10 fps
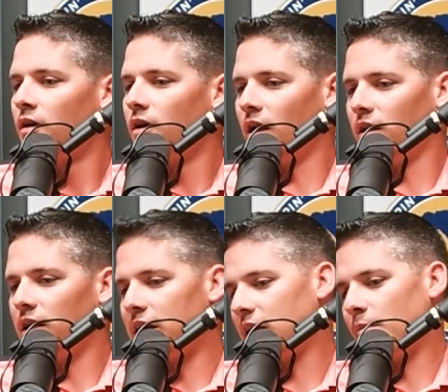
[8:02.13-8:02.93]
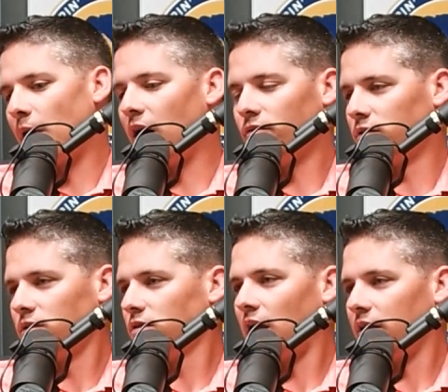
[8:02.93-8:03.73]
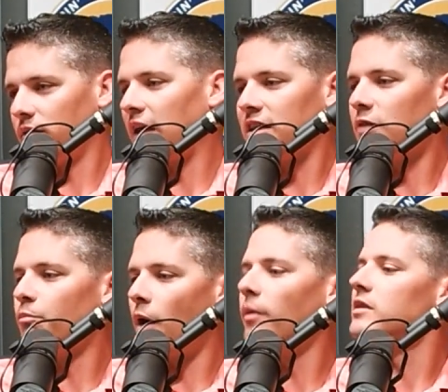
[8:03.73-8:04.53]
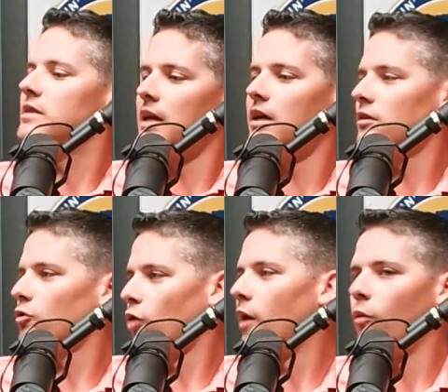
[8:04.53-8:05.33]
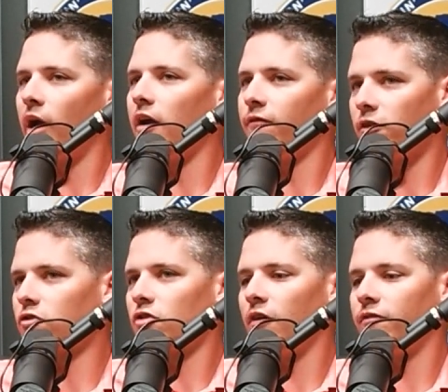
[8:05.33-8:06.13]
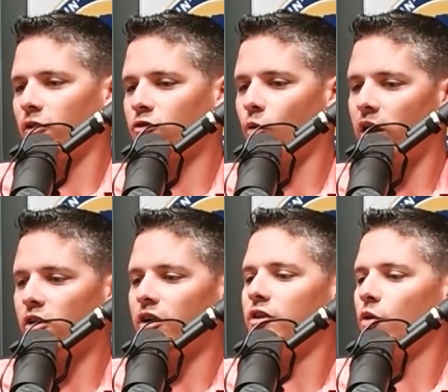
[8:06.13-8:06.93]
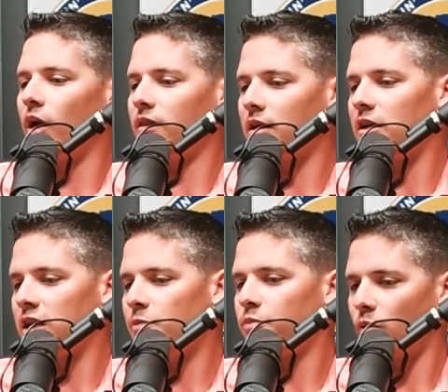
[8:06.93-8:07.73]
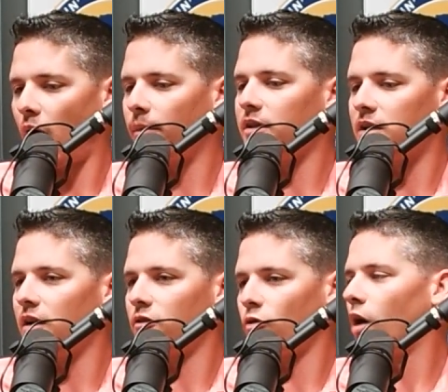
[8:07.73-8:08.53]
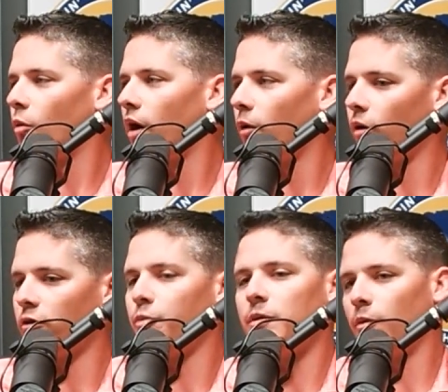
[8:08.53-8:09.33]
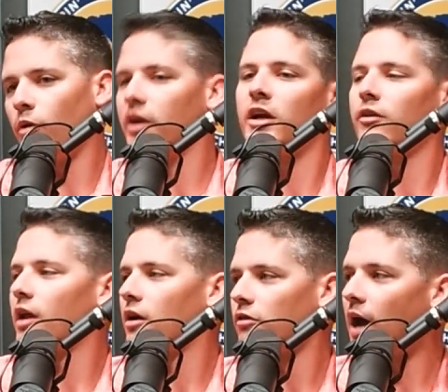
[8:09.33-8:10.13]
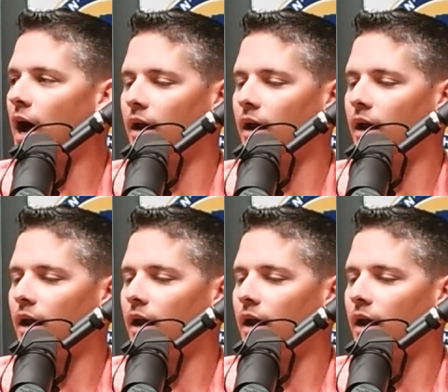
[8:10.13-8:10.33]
And he came out, and I think Bubba did it the right way. If there's a way you're going to do it, I think he probably did it the right way, whether people want to hear that or not.